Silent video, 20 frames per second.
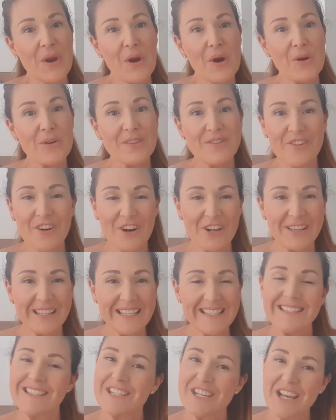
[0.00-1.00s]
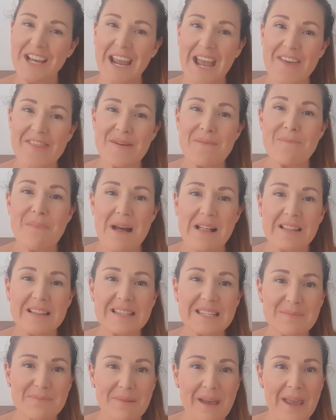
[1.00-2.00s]
Or at the very least, check out the
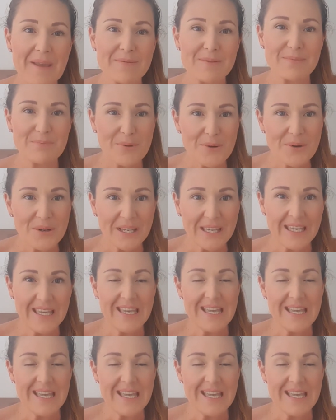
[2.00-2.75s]
Balanced Babes book,